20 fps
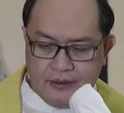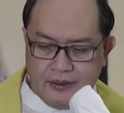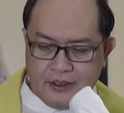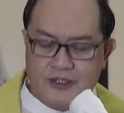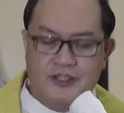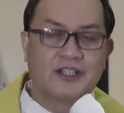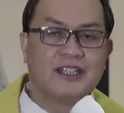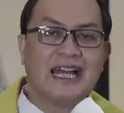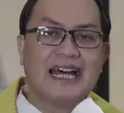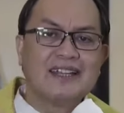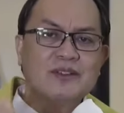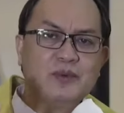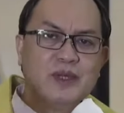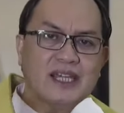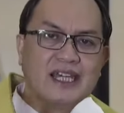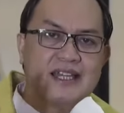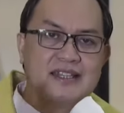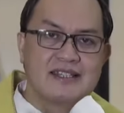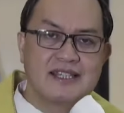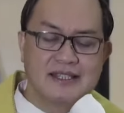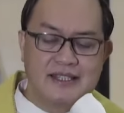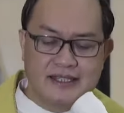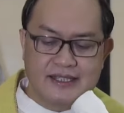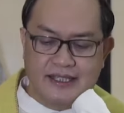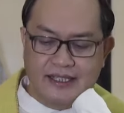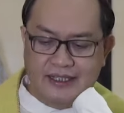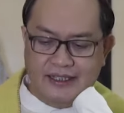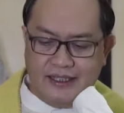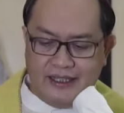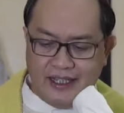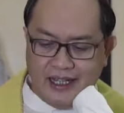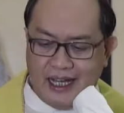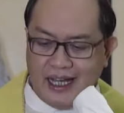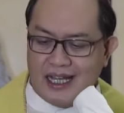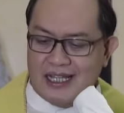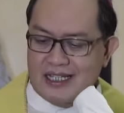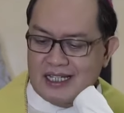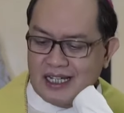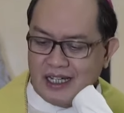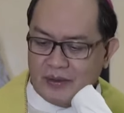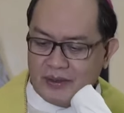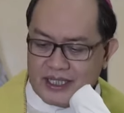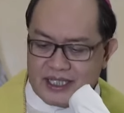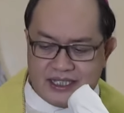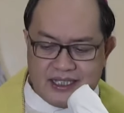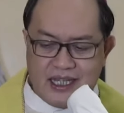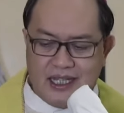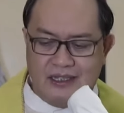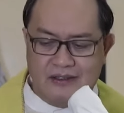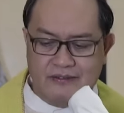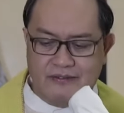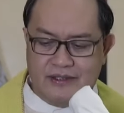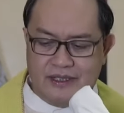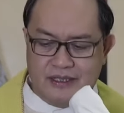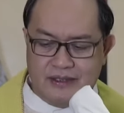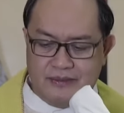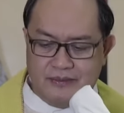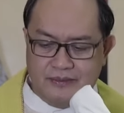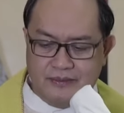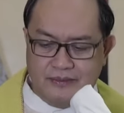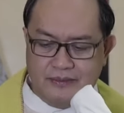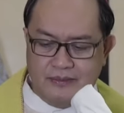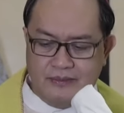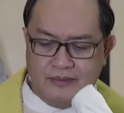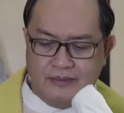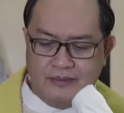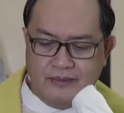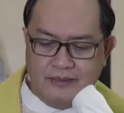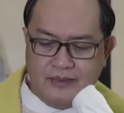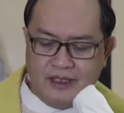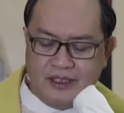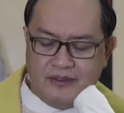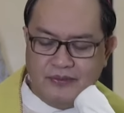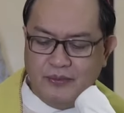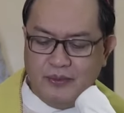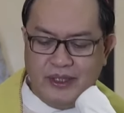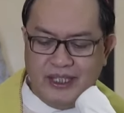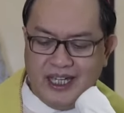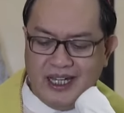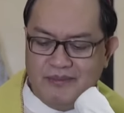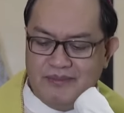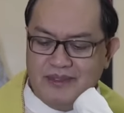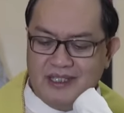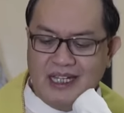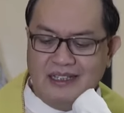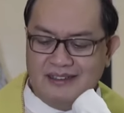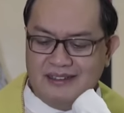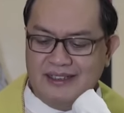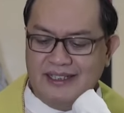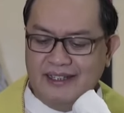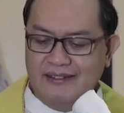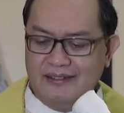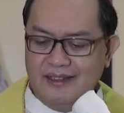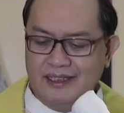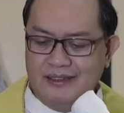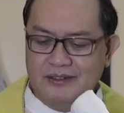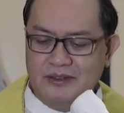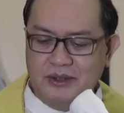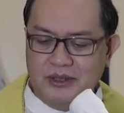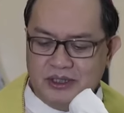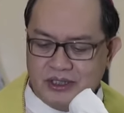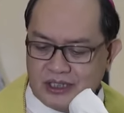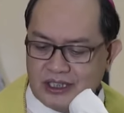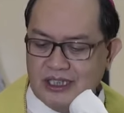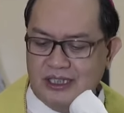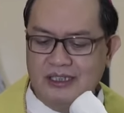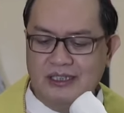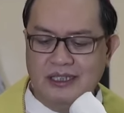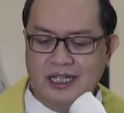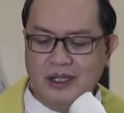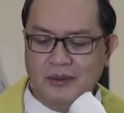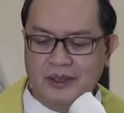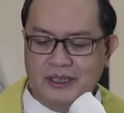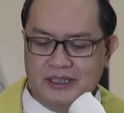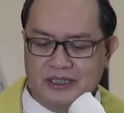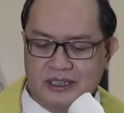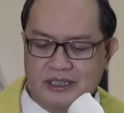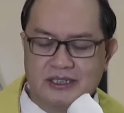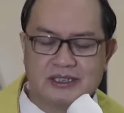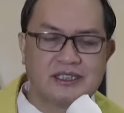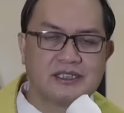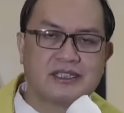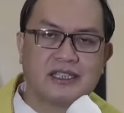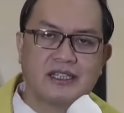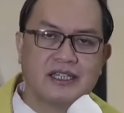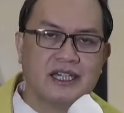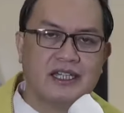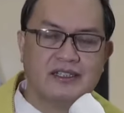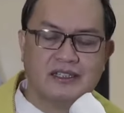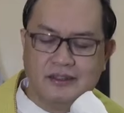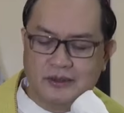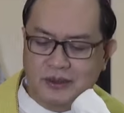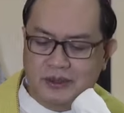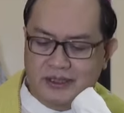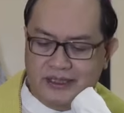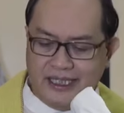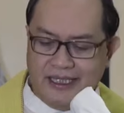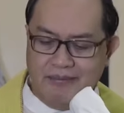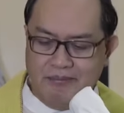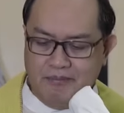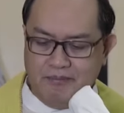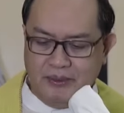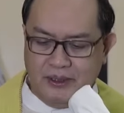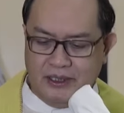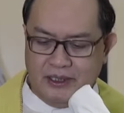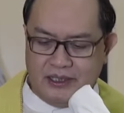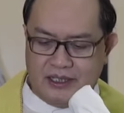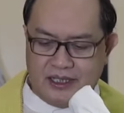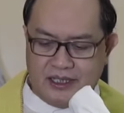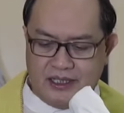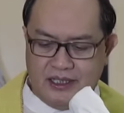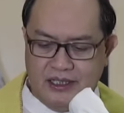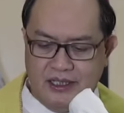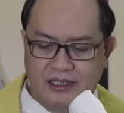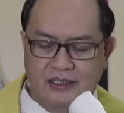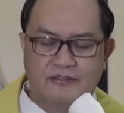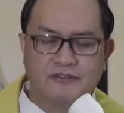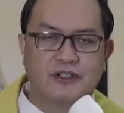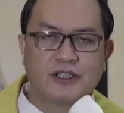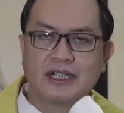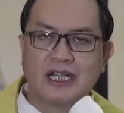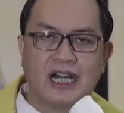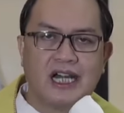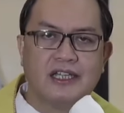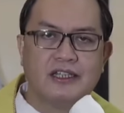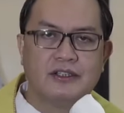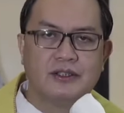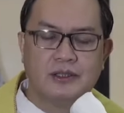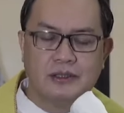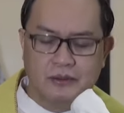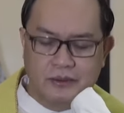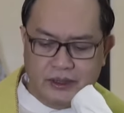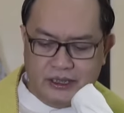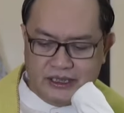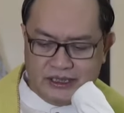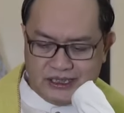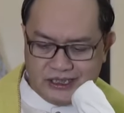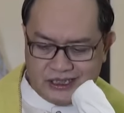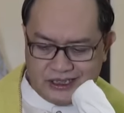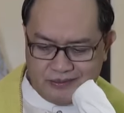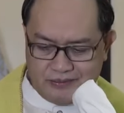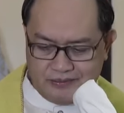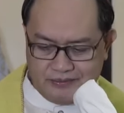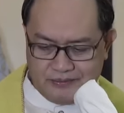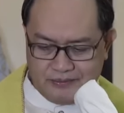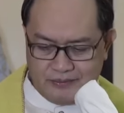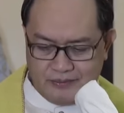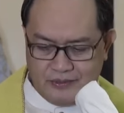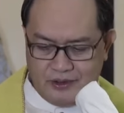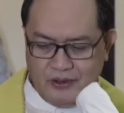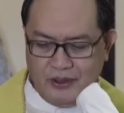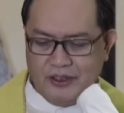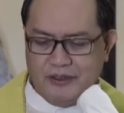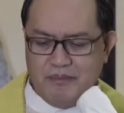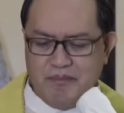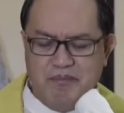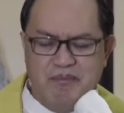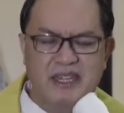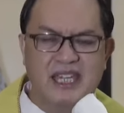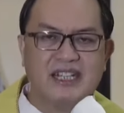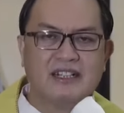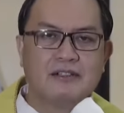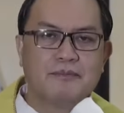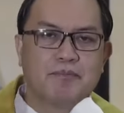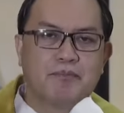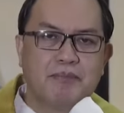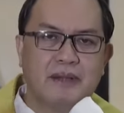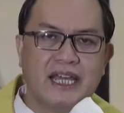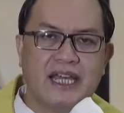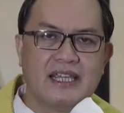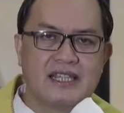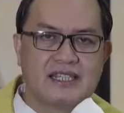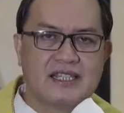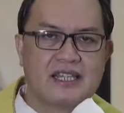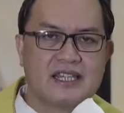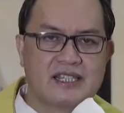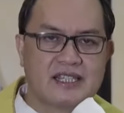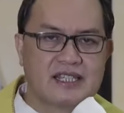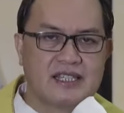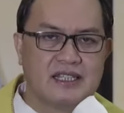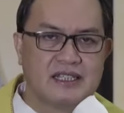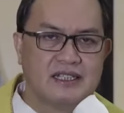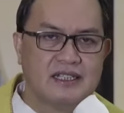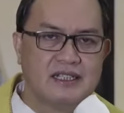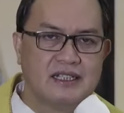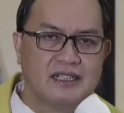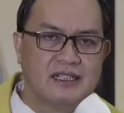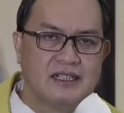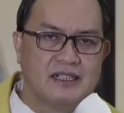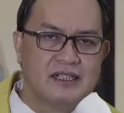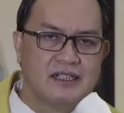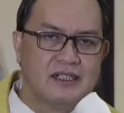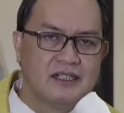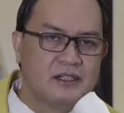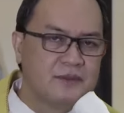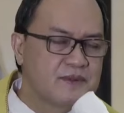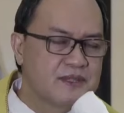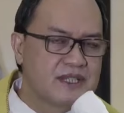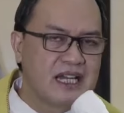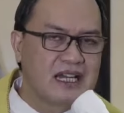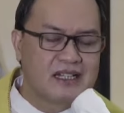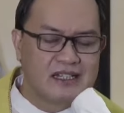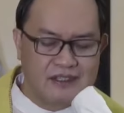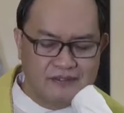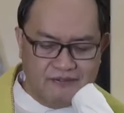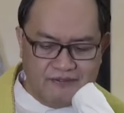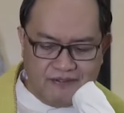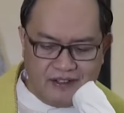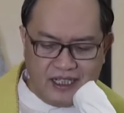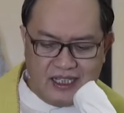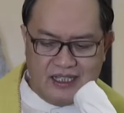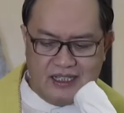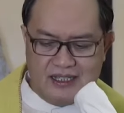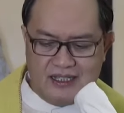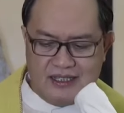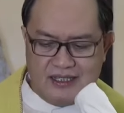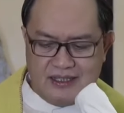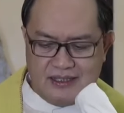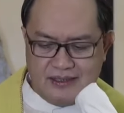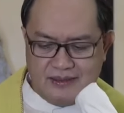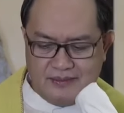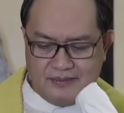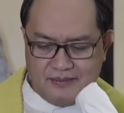so that we can sincerely ask ourselves if we have not tended to turn our churches again into temples for idol worship or mere places of sacrifice?